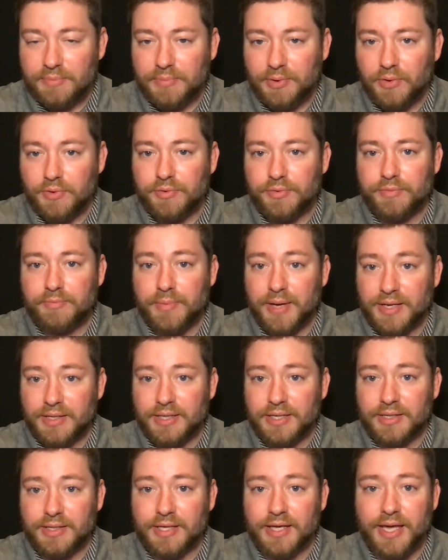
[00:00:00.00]
both
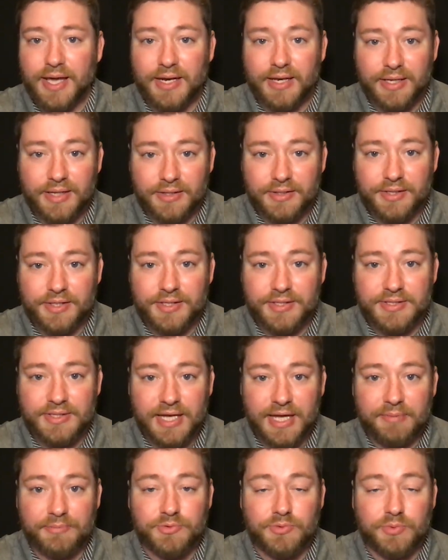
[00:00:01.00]
Mandela and Ilian's
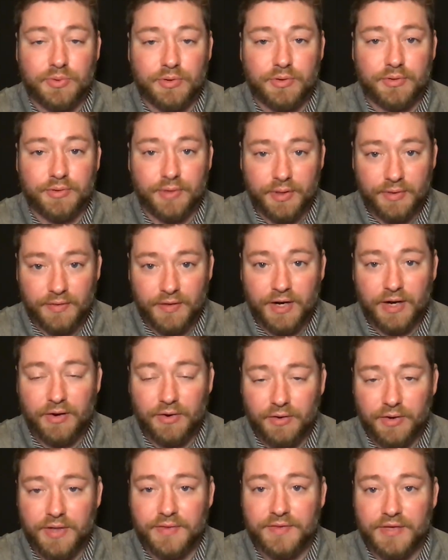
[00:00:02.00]
names were
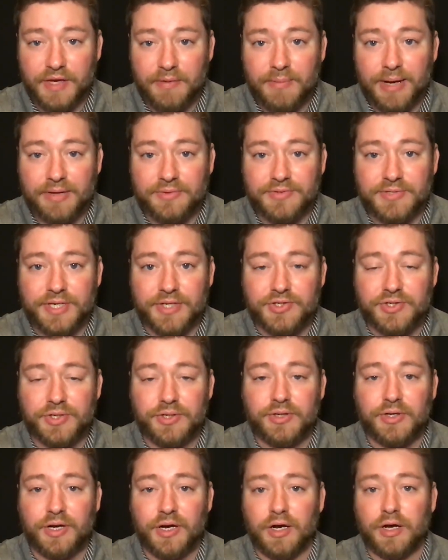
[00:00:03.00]
there in the About
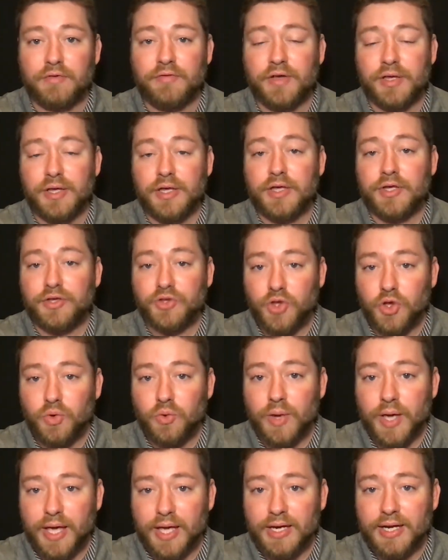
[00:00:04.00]
section of
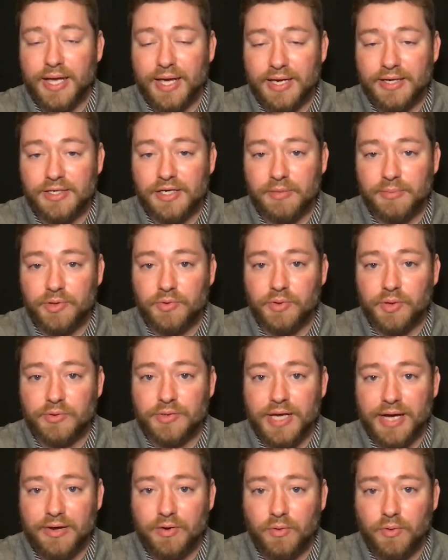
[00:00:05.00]

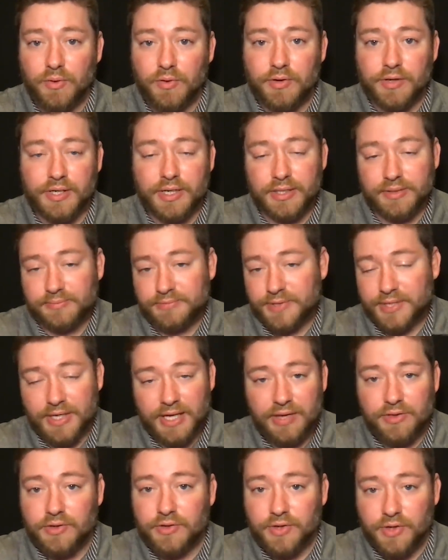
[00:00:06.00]
UNNWO.org, and
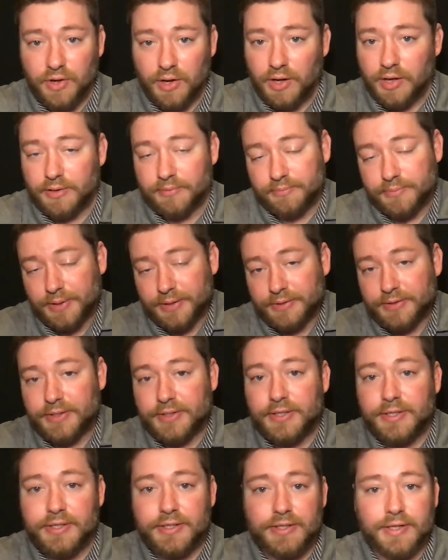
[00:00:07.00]
today they're gone. But,
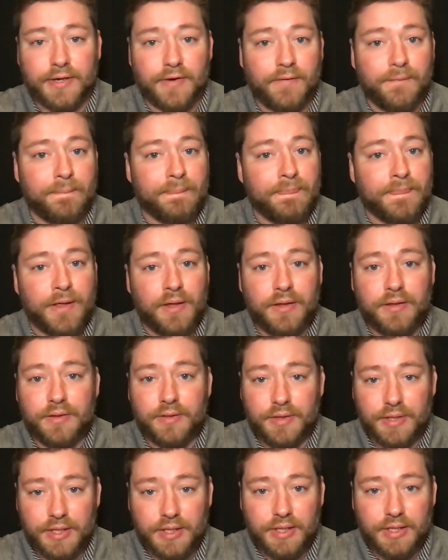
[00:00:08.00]

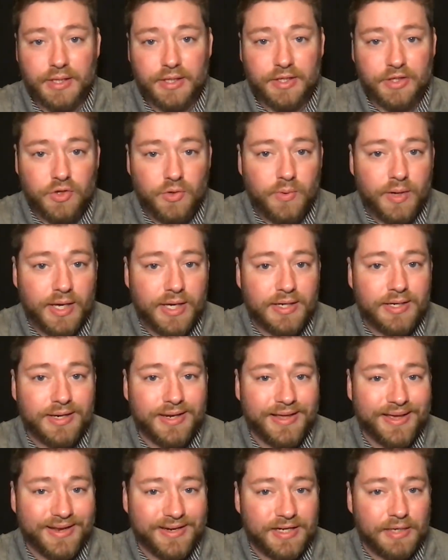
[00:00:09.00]
the
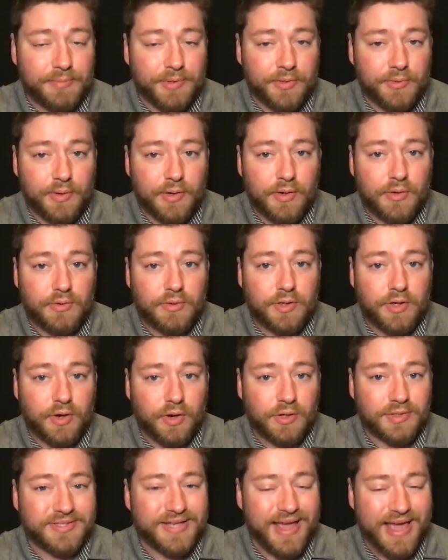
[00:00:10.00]
UNNWO
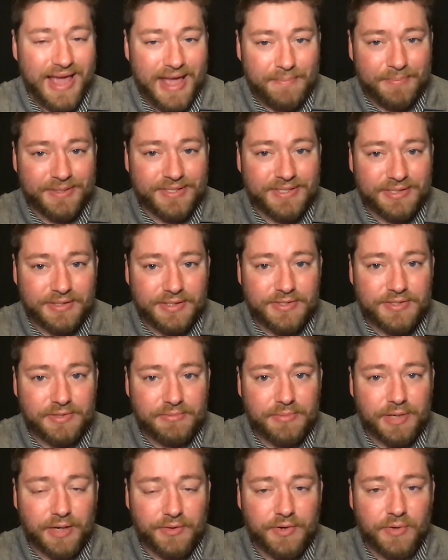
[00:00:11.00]
calls
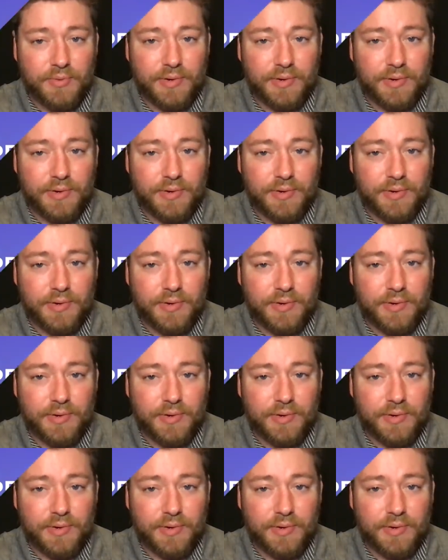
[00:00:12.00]
Happitalism on their